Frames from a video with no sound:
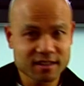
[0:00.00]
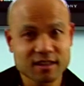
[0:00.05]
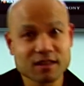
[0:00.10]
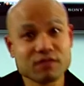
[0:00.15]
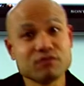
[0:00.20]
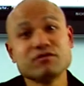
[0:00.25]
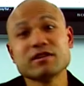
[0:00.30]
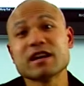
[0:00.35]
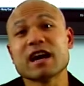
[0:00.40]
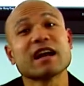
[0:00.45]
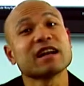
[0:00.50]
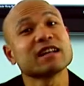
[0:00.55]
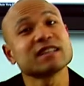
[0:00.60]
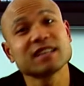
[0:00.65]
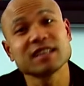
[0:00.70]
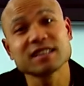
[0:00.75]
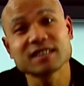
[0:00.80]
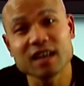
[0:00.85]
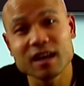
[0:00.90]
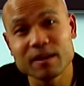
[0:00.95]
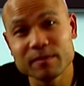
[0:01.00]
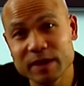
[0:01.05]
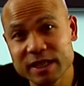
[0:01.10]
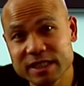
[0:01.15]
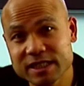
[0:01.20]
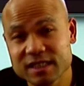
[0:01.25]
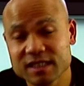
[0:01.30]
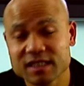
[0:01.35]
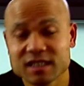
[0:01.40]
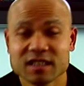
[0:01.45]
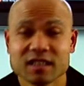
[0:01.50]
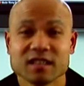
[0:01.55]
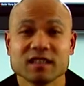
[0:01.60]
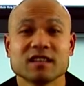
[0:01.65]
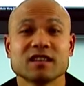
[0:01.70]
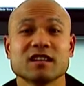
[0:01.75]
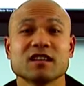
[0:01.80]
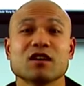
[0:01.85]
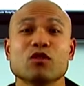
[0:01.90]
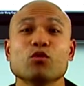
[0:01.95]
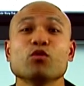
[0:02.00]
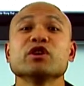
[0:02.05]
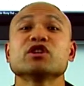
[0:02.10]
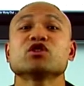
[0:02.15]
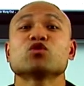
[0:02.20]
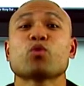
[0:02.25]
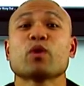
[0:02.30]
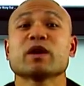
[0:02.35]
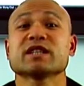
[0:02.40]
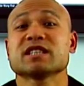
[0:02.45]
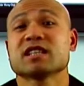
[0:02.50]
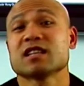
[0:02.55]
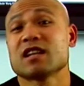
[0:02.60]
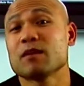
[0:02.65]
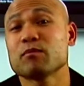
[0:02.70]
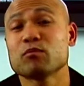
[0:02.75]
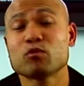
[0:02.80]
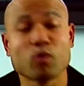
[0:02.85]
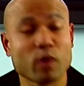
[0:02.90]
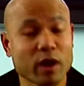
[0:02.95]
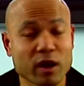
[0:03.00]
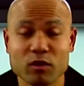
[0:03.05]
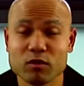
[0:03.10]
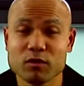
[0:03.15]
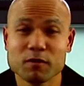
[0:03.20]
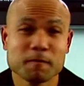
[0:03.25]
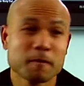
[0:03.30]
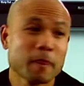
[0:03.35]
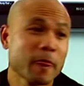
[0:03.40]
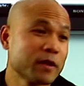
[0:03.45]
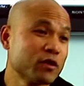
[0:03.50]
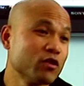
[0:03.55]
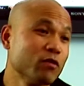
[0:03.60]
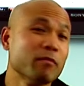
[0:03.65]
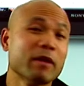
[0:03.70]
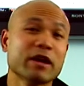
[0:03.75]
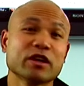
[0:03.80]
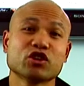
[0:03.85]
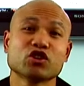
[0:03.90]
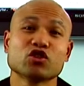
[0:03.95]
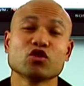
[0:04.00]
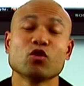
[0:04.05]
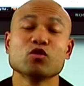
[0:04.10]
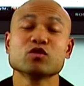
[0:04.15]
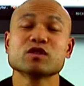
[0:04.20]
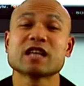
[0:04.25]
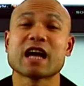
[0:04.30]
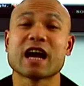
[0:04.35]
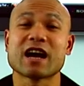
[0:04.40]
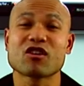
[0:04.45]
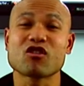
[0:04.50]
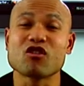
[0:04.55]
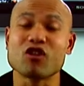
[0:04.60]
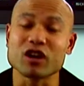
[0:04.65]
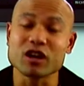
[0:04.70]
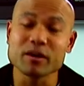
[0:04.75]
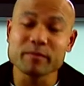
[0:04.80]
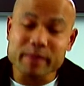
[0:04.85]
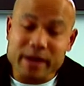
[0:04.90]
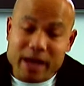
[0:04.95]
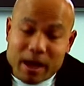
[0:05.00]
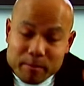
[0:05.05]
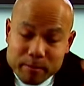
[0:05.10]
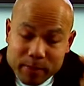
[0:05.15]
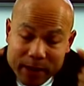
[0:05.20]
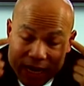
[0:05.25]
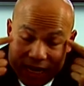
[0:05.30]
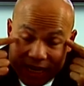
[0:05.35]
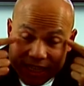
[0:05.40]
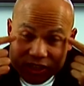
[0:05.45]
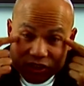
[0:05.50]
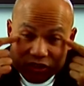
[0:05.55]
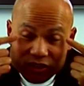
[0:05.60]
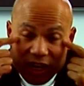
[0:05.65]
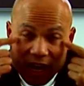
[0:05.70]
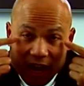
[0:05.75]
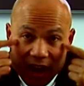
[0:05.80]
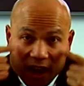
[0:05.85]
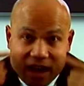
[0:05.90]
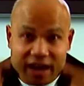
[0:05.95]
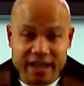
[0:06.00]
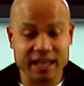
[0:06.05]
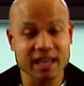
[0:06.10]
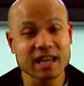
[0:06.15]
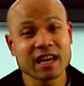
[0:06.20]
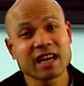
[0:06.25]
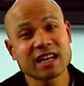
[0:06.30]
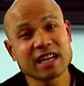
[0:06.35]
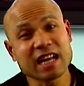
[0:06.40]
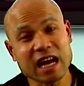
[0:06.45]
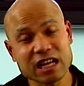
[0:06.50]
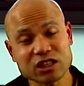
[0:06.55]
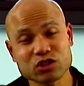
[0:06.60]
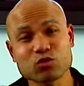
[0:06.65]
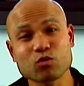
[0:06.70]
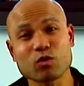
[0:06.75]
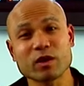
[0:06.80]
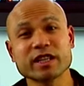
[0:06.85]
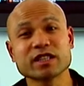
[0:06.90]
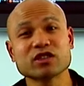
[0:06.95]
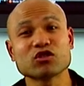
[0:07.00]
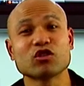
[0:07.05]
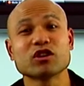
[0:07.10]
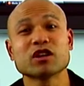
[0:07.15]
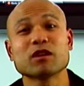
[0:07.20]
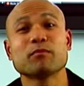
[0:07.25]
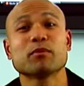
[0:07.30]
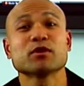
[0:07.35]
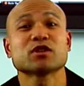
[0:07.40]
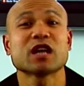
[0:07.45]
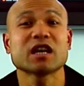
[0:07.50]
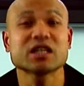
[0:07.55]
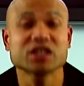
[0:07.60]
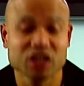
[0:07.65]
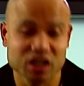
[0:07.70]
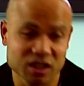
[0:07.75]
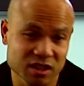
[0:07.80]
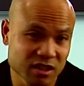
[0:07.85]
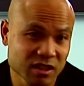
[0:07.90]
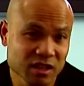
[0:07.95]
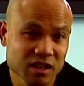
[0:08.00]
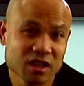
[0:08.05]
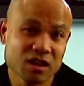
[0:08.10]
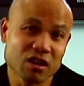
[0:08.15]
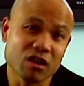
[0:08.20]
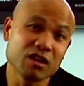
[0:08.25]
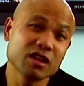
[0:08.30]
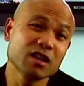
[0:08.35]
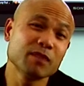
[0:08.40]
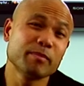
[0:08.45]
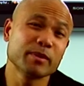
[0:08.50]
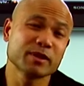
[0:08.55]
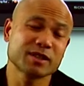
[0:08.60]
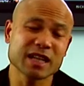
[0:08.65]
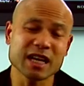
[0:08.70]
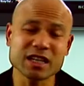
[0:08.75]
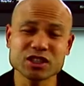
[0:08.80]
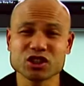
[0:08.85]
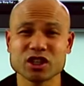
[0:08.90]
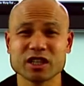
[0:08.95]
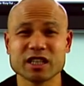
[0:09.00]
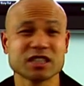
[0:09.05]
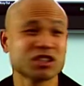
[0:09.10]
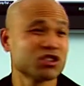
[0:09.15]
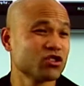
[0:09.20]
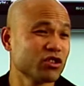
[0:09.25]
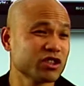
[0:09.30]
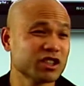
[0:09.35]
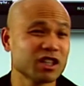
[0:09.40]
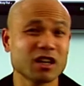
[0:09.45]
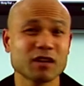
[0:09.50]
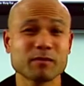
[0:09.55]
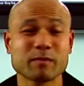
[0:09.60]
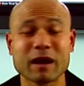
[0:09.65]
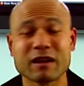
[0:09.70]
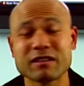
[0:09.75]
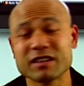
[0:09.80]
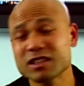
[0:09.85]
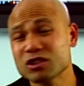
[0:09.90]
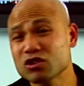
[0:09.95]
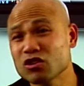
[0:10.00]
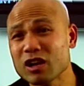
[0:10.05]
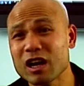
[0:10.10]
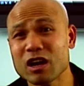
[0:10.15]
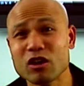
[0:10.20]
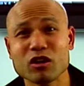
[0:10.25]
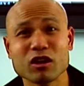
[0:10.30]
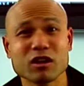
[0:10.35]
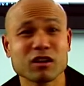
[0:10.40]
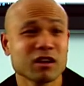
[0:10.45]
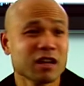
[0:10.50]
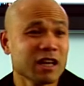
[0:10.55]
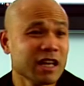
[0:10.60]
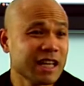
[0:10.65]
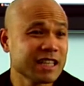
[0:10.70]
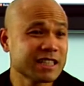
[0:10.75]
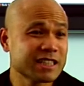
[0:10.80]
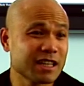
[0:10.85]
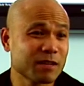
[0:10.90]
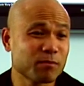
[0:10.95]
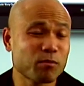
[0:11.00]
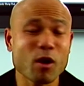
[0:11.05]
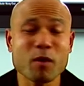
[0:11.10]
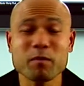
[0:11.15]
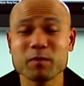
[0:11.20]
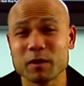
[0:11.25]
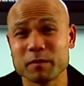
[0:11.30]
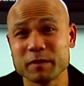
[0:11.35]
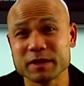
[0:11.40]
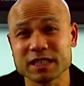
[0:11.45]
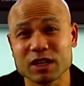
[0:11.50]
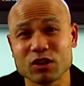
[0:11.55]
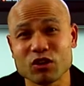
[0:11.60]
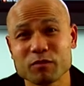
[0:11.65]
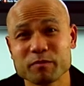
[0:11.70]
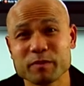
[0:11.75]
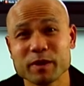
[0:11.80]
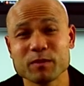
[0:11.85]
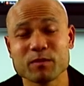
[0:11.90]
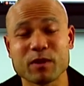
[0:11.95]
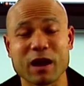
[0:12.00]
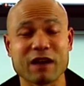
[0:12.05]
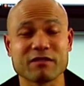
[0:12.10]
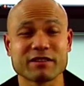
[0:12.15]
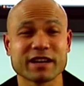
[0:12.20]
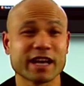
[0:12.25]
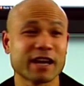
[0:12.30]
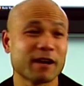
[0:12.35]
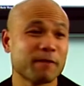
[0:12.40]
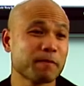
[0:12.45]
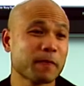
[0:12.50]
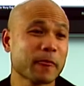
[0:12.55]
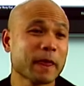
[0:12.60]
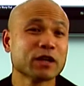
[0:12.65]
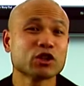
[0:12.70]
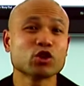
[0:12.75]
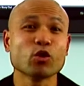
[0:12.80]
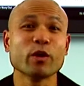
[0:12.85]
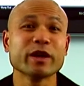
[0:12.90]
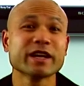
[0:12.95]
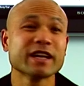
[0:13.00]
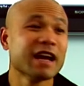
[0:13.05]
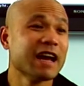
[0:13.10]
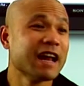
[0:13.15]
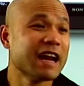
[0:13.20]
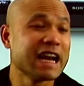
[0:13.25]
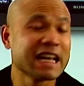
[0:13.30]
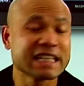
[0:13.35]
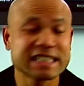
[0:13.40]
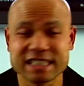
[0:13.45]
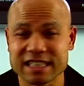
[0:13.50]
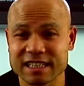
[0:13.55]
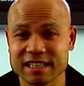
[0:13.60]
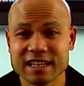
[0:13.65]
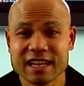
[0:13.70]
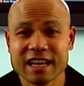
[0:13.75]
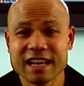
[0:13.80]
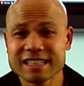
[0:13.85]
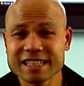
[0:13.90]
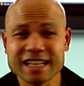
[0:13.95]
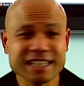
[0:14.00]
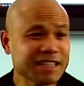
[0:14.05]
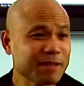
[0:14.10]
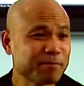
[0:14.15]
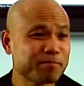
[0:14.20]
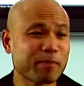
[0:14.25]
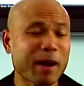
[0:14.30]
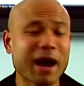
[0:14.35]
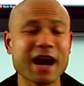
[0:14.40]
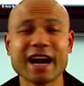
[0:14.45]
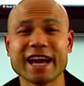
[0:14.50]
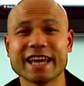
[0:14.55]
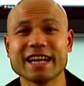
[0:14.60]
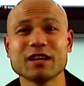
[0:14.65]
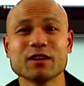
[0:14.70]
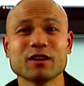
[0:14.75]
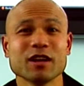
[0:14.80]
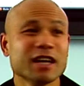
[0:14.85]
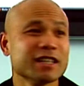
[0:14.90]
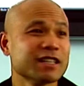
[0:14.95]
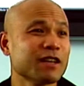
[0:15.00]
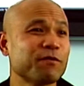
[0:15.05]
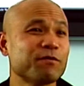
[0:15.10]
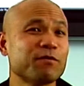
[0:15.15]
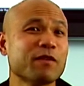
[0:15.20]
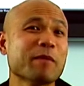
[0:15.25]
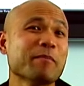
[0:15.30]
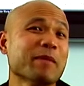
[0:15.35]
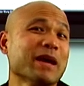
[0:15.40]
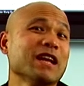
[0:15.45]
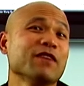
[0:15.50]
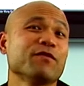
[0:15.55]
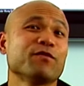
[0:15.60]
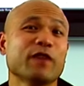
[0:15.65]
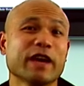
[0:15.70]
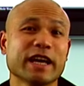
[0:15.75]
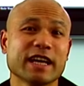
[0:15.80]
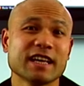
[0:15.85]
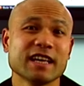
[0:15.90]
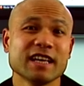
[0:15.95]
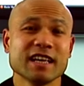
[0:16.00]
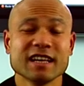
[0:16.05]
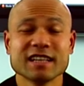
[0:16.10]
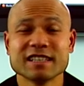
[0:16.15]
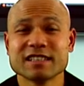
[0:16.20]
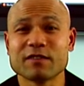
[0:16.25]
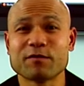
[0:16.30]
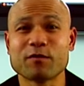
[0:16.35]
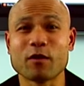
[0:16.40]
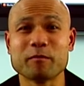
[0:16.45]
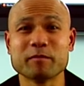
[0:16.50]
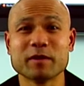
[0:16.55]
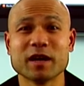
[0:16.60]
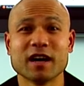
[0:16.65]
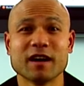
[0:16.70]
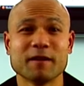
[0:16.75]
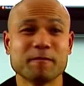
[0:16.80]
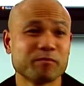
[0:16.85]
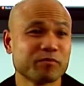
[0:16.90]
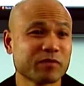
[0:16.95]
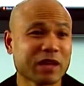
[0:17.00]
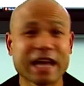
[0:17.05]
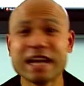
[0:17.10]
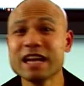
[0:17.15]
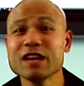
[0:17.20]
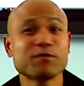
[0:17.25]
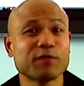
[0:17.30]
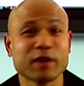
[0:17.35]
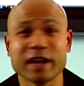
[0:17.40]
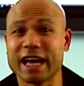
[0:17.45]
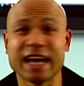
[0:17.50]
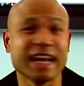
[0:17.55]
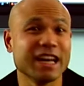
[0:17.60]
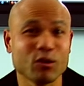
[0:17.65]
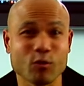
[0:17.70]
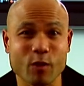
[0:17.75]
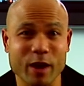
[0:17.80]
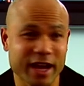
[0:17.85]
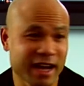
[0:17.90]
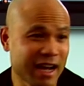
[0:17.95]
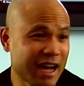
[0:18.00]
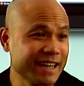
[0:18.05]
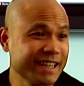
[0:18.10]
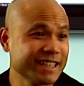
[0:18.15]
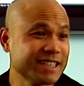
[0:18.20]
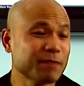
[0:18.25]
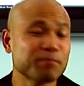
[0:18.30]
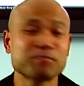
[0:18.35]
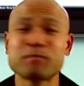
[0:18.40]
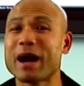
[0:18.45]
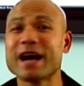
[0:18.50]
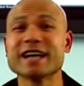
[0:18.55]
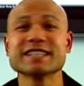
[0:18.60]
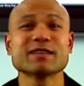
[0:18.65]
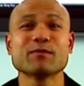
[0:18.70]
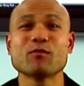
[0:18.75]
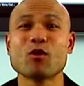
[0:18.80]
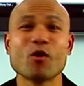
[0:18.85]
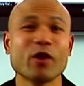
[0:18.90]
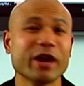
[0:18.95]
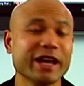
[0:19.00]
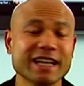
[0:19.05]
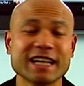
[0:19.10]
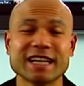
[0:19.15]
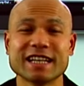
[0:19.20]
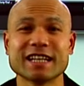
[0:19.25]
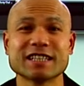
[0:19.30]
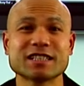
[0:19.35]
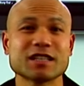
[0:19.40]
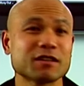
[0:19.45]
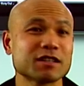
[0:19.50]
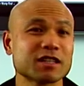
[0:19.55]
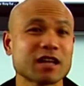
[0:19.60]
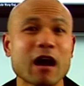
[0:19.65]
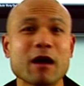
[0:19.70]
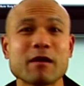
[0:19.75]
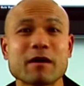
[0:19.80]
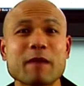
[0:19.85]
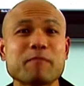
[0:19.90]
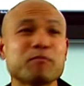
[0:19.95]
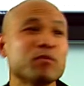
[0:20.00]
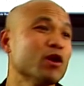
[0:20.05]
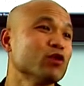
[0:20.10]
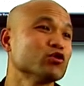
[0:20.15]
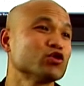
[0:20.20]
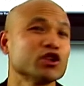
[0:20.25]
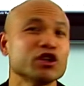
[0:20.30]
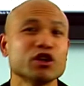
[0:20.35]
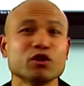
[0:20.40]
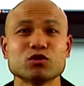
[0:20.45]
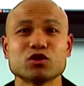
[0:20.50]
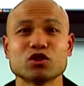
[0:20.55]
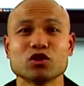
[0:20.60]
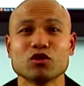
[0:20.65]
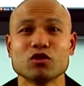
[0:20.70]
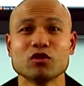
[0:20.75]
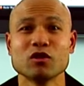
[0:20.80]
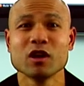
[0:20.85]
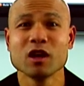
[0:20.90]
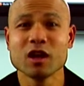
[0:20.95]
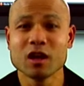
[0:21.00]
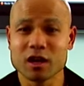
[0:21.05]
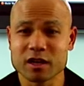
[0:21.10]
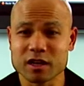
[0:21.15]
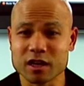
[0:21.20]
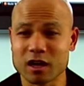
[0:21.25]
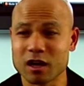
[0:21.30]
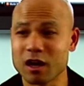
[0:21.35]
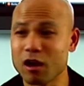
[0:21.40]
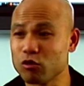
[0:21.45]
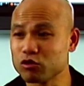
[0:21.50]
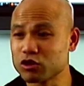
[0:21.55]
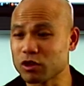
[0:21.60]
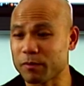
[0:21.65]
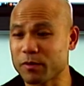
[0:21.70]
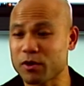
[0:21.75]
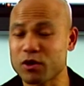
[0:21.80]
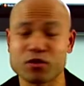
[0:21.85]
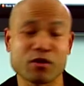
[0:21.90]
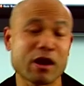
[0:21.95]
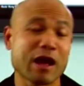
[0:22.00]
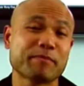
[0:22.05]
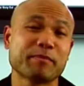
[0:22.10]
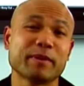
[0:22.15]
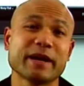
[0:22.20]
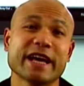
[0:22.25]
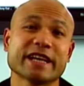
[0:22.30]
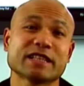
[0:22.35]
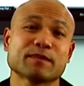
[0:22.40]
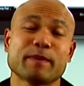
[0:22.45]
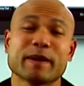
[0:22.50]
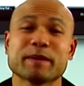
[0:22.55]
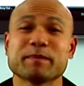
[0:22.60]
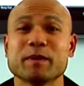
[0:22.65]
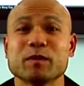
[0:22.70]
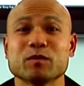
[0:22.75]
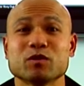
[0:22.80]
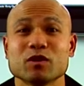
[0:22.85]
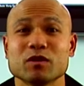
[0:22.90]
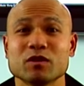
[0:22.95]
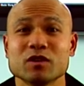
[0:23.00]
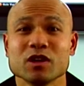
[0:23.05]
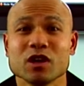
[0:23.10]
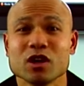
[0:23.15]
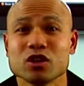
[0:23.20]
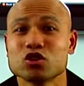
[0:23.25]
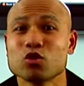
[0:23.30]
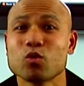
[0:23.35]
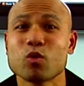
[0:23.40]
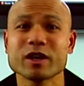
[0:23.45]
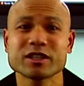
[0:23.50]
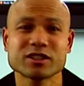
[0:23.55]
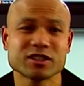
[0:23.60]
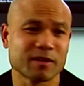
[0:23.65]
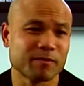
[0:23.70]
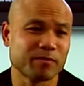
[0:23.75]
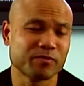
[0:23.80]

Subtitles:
Reality term is, we dress it up well to make sure that got to be appealing to the eye. That's what is on the production. On the production, it's not just about, it's not a lot of, it's the problem. It's a lot of people out there doing lesson. They just bang any, they film anything from the anything, anywhere. And they just bang them all in and then just upload to YouTube the loads of crap and expect people to watch them.